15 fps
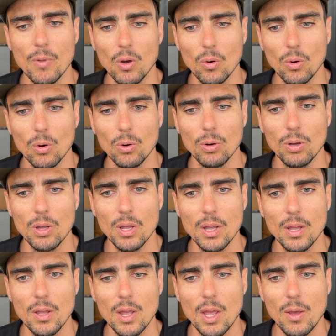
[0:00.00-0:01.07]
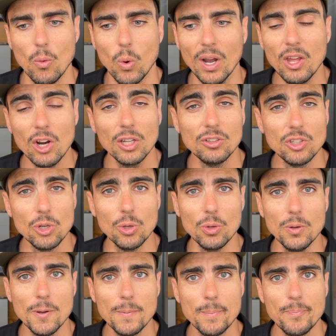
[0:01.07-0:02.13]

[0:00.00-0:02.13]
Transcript: or what can I do